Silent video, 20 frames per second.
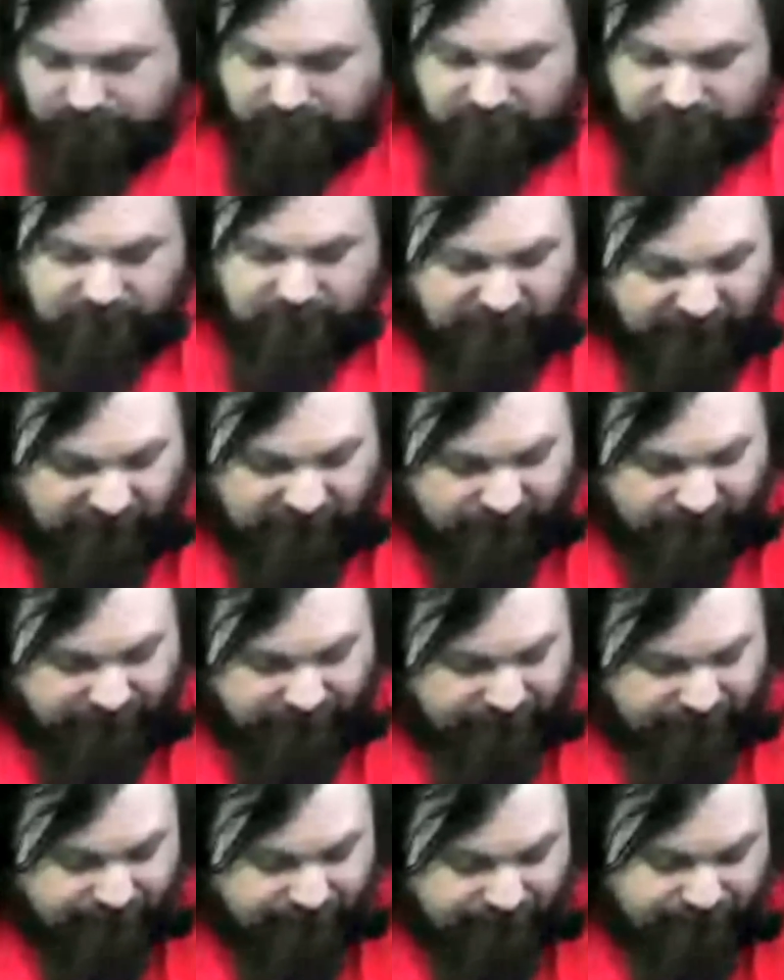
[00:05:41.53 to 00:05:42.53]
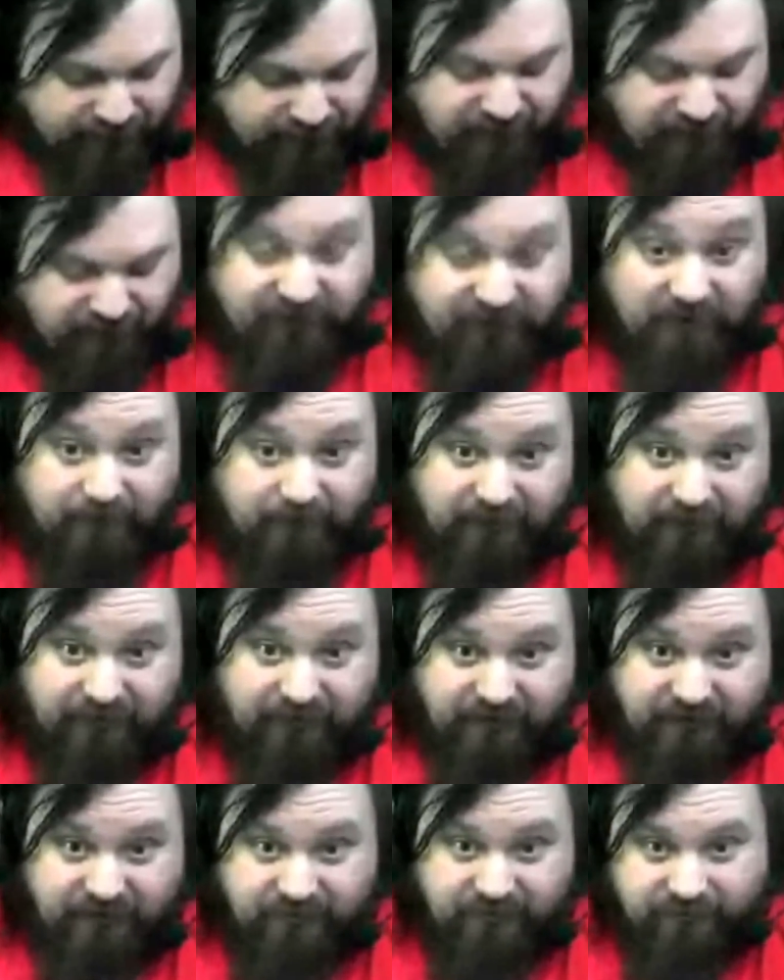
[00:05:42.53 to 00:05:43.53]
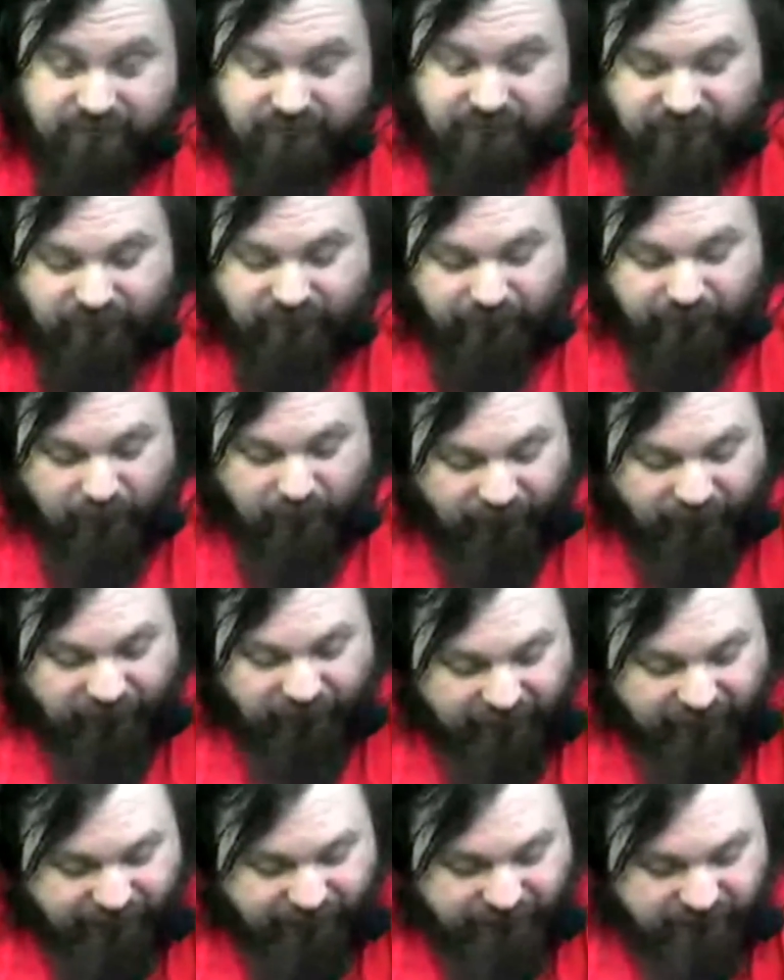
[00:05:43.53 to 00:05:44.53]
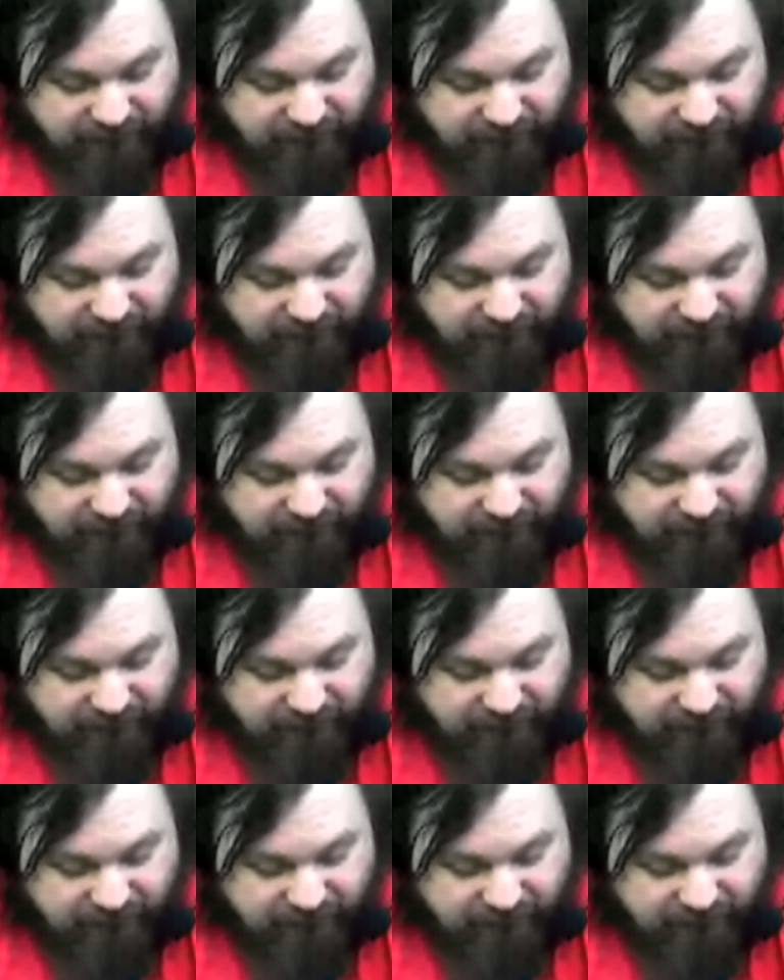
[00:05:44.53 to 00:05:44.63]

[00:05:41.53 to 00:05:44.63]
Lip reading: Right then, start with the smaller stuff.